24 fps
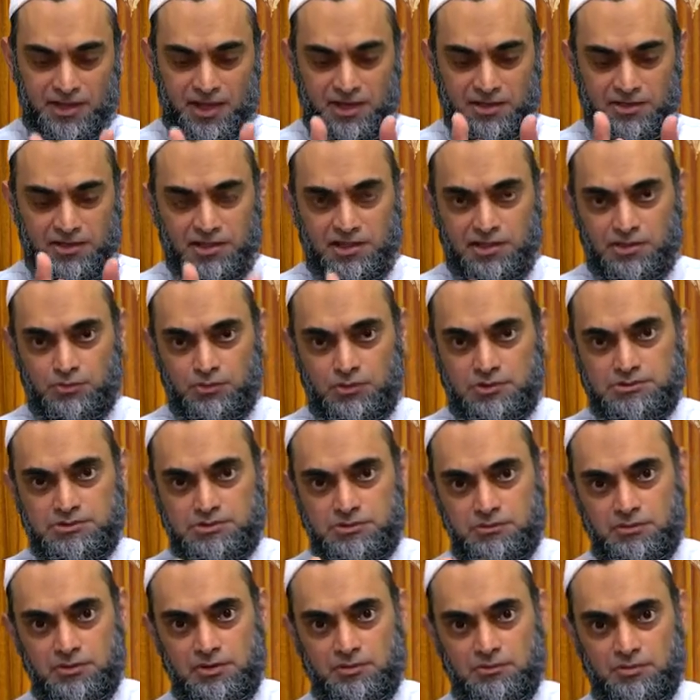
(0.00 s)
and he wants
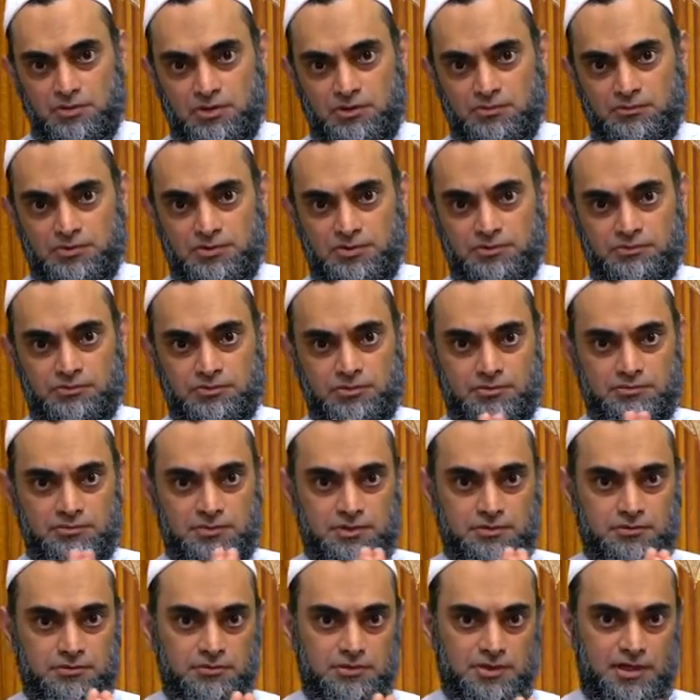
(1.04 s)
to remove you from
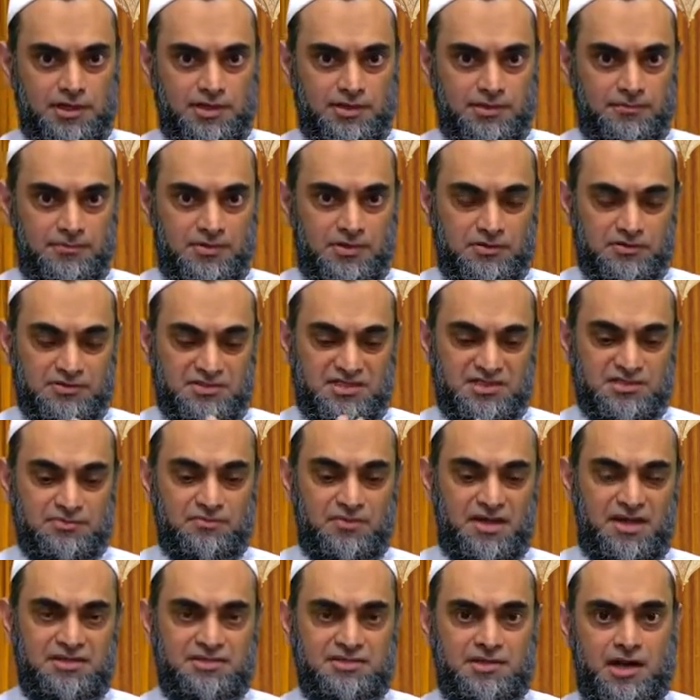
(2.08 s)
the Quran, because his
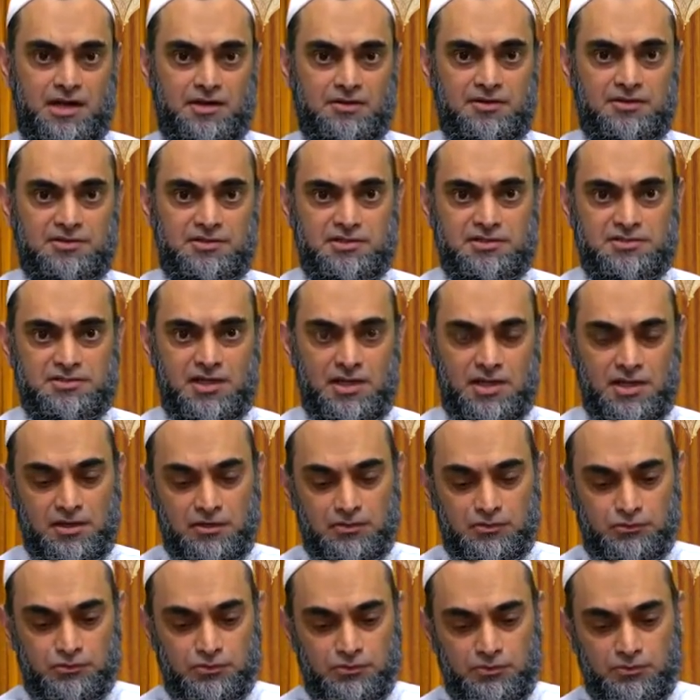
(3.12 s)
main target is
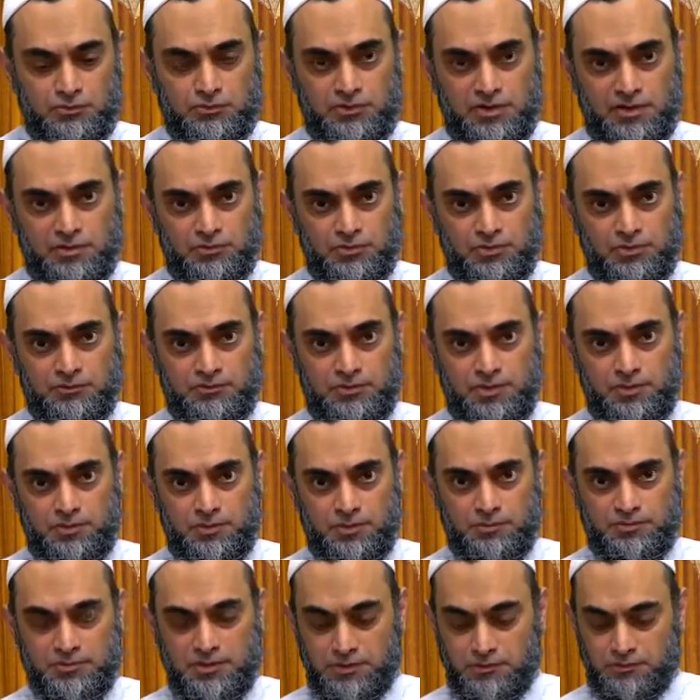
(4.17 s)
to remove you
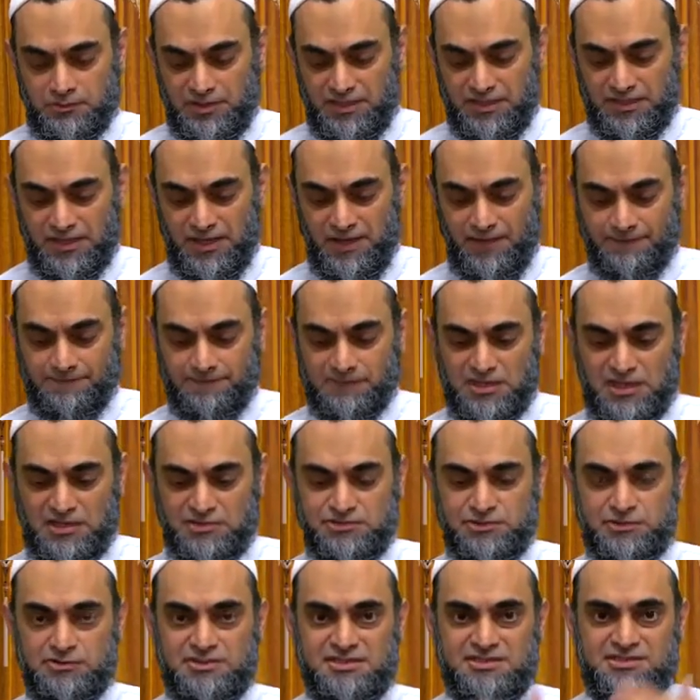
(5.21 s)
from the Quran.
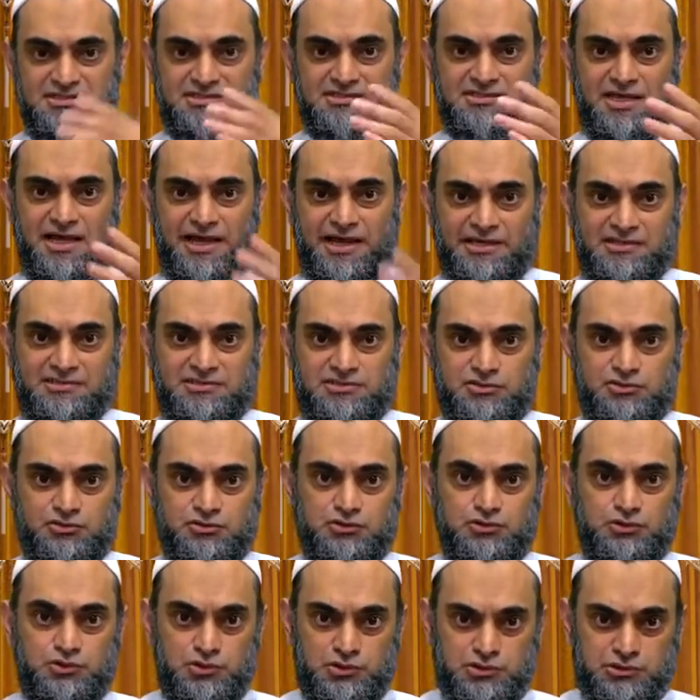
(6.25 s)
So this is the answer to
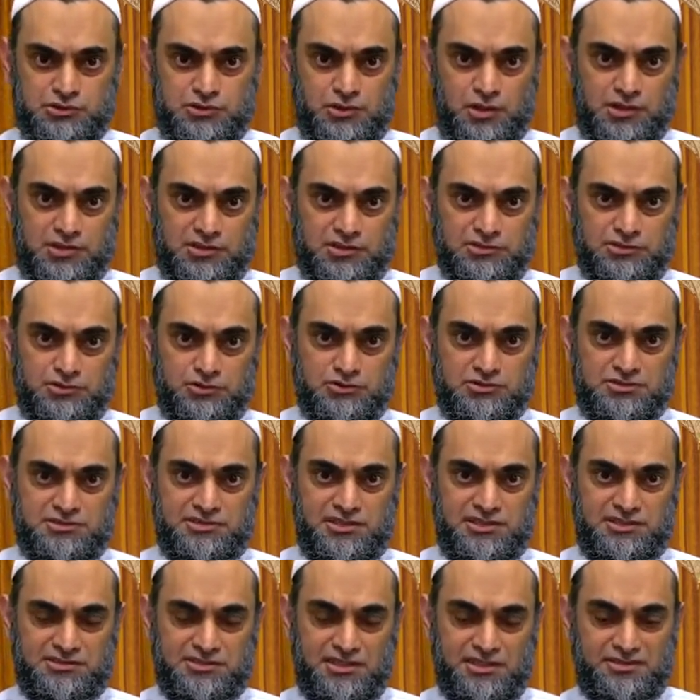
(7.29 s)
those scholars who
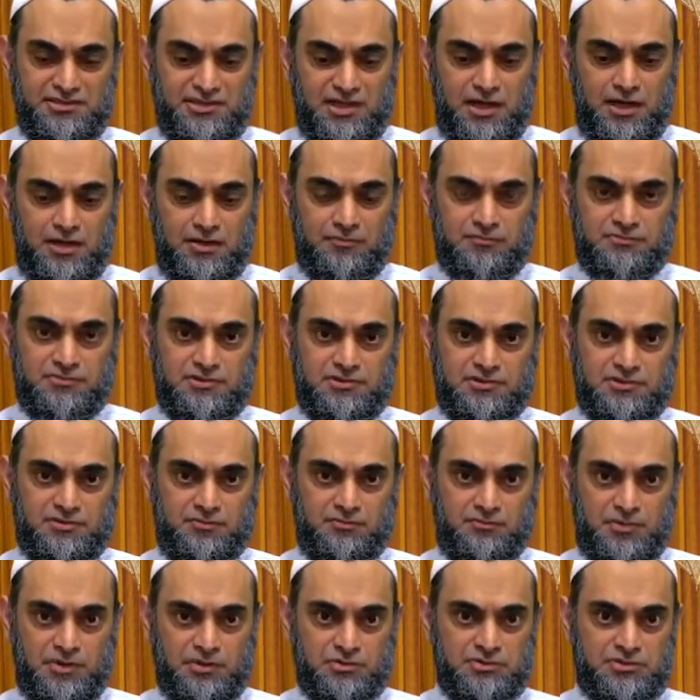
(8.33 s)
say that the
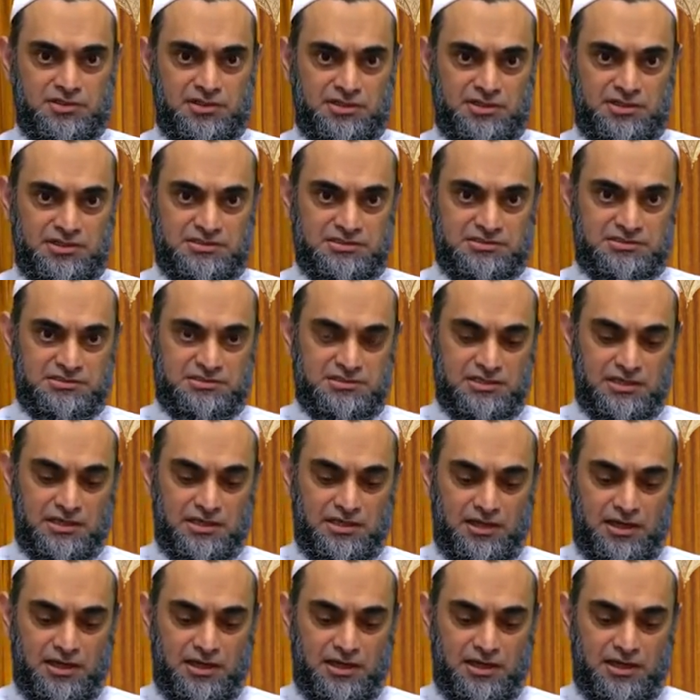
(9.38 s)
music is